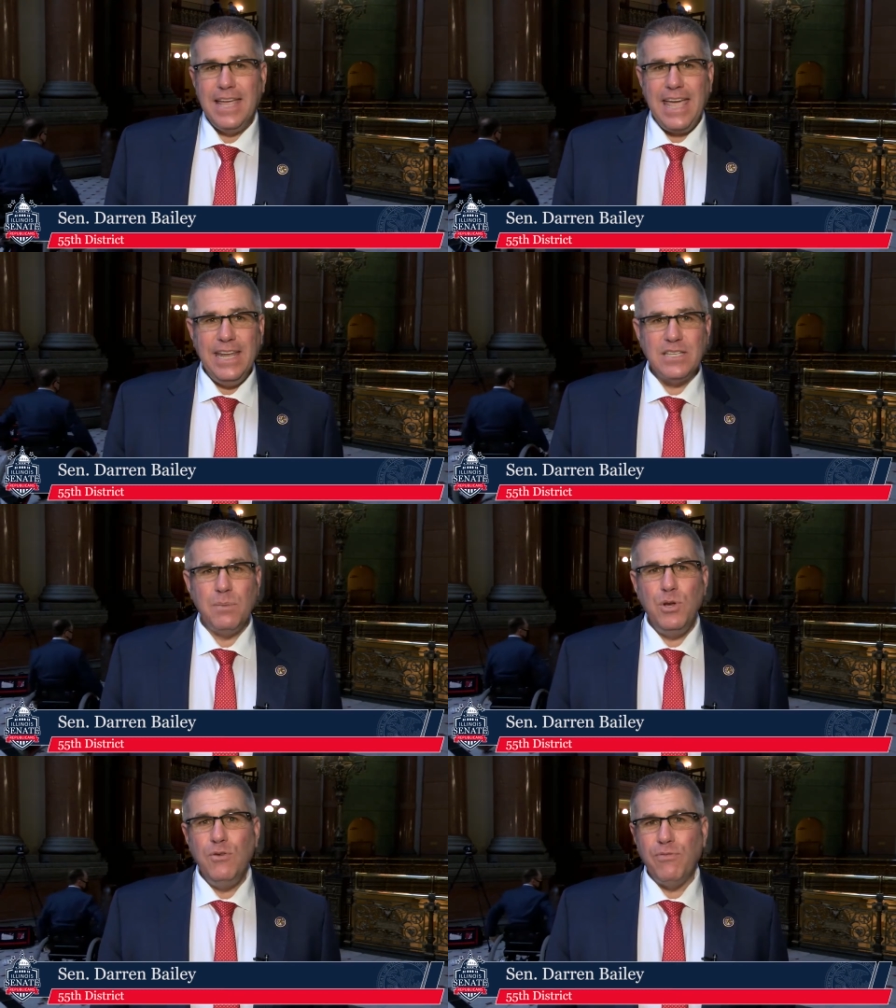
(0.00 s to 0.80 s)
gaining
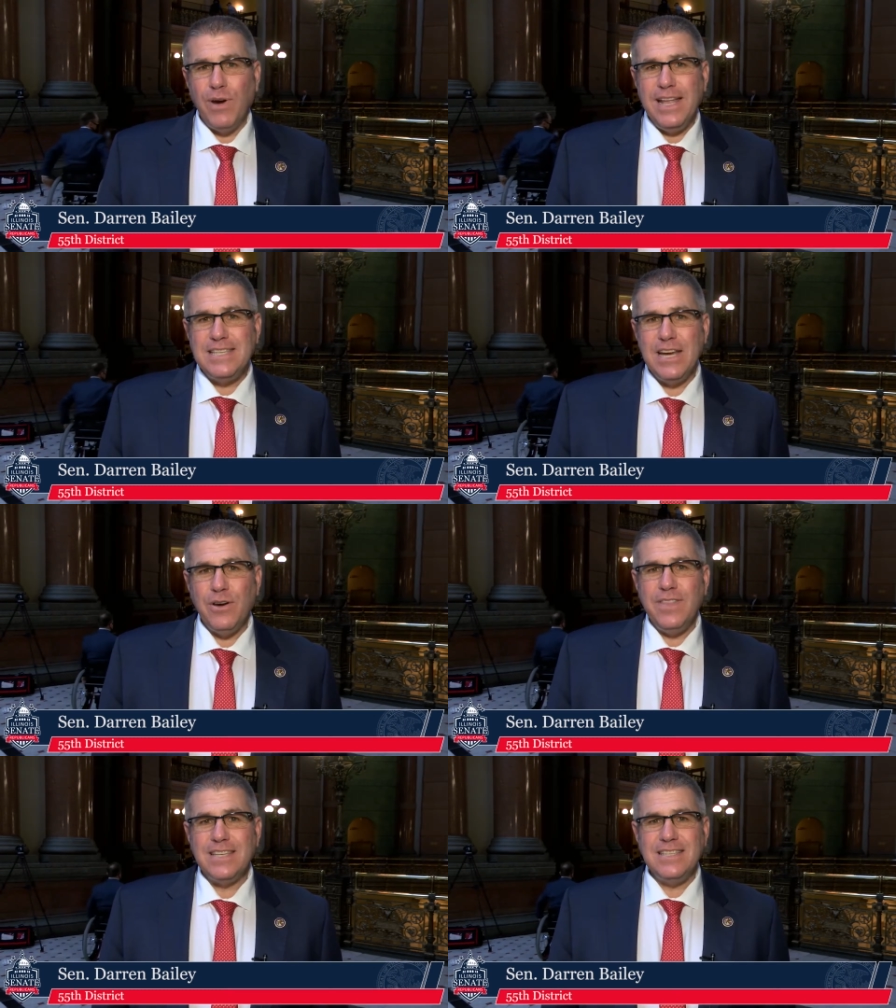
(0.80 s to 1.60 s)
some new friends
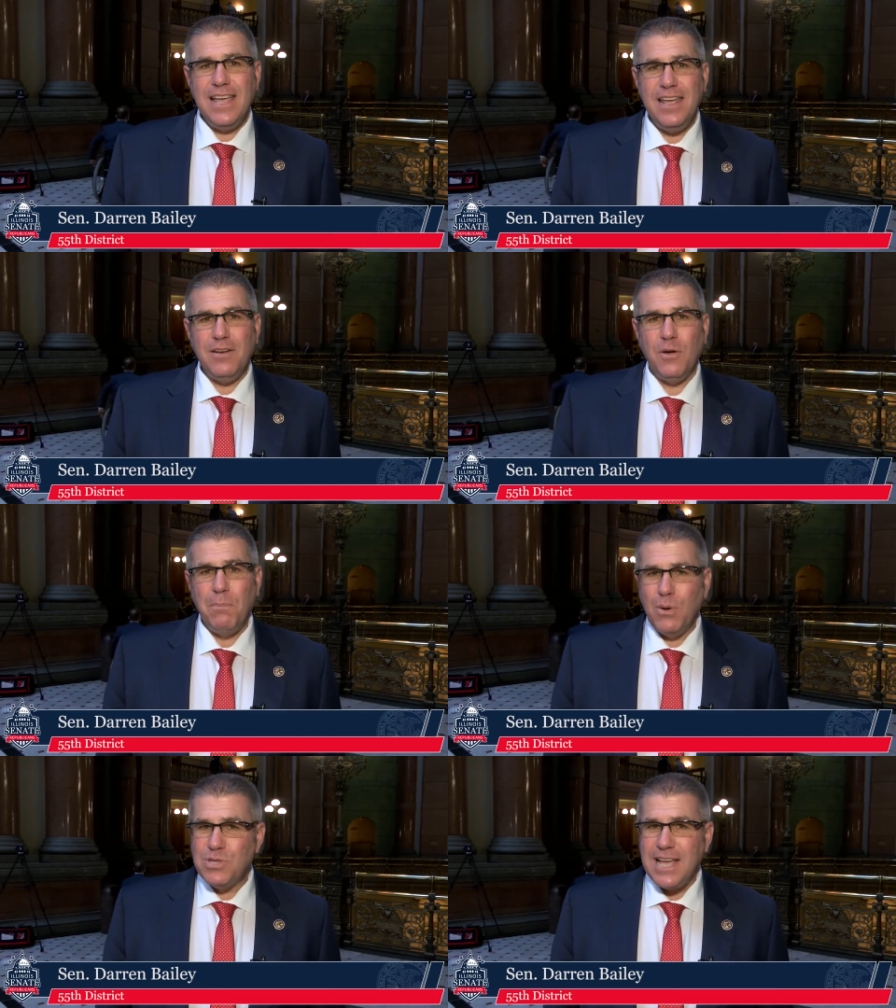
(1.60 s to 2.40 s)
here in the Senate
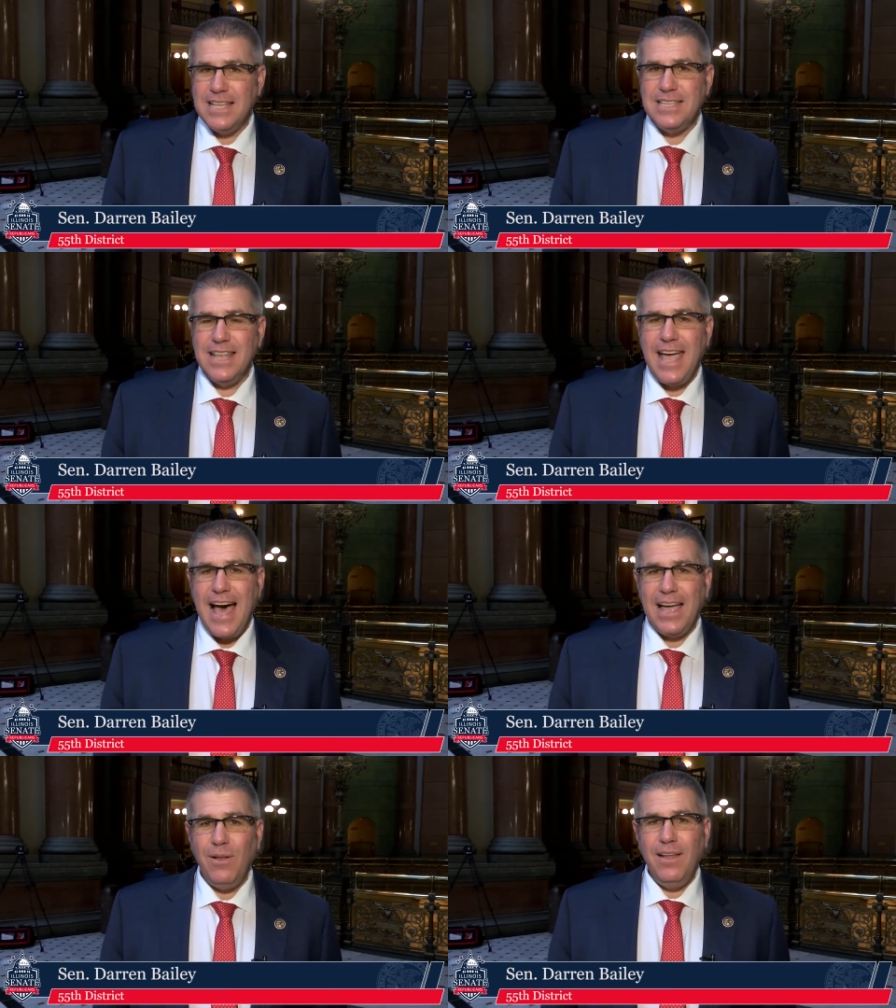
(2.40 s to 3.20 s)
on both sides of the
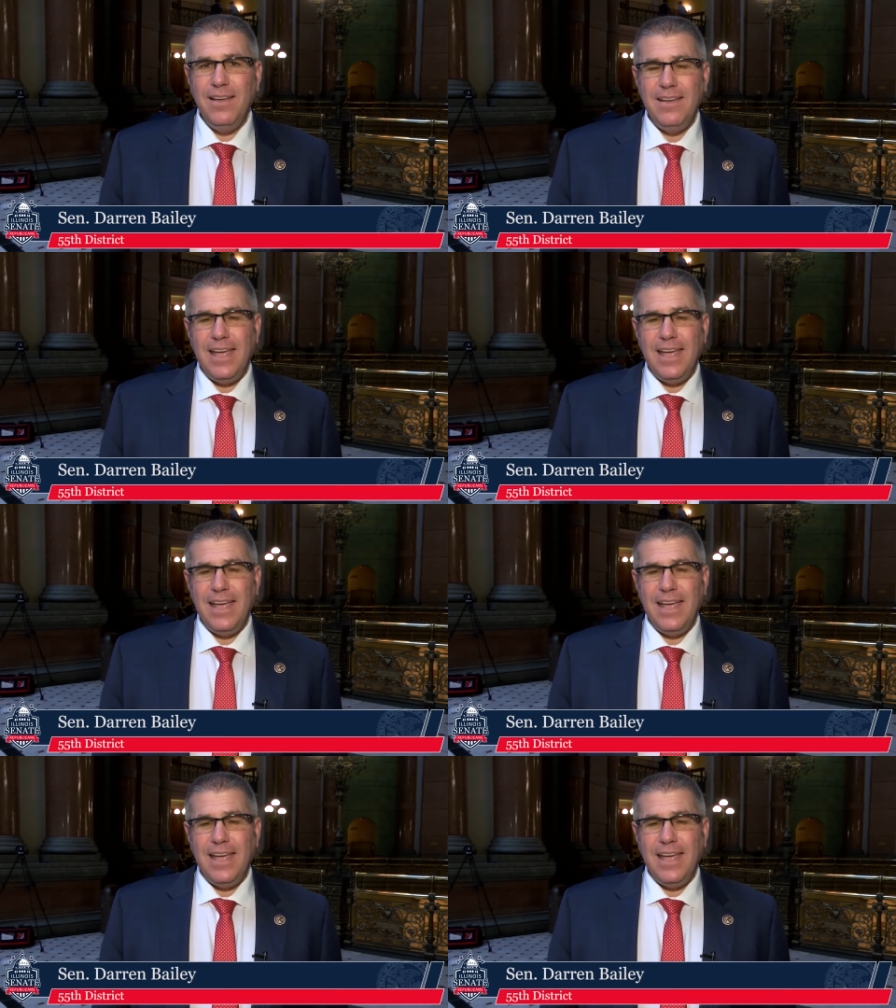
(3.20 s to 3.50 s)
aisle.